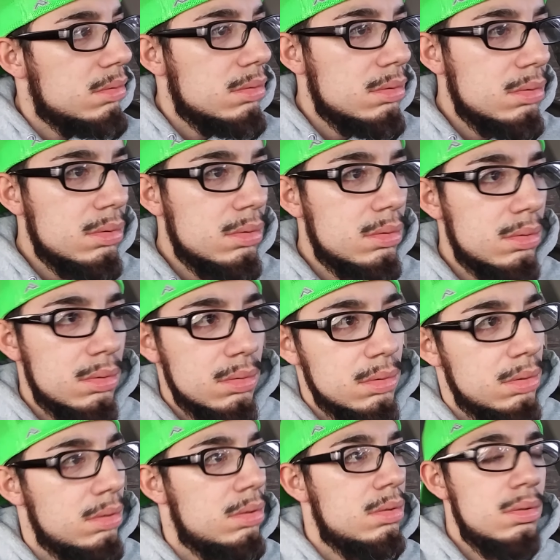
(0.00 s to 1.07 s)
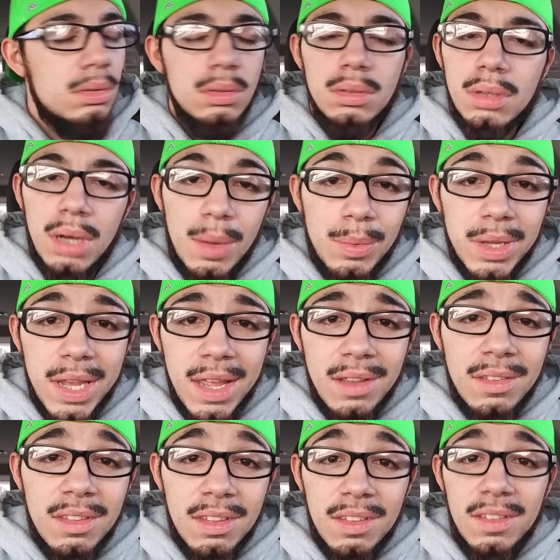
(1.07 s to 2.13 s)
ooh, I'm getting
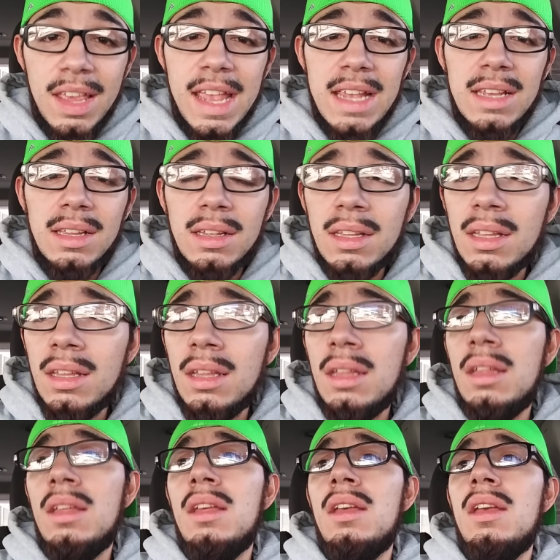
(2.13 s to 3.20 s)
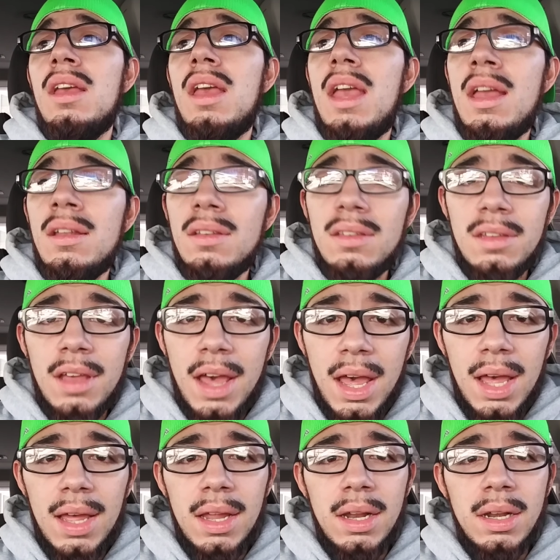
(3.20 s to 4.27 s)
sick and
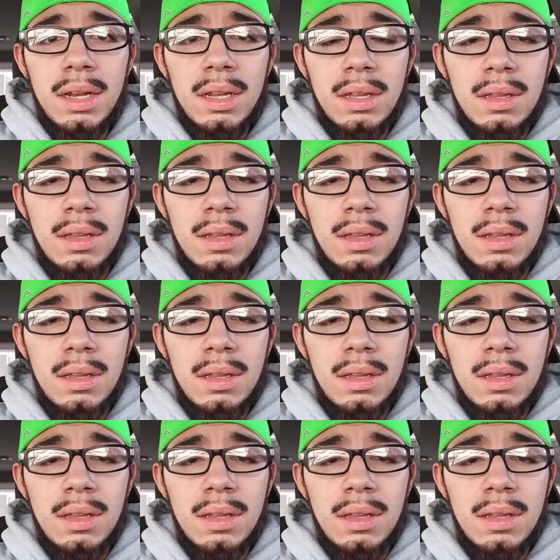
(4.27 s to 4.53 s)
tired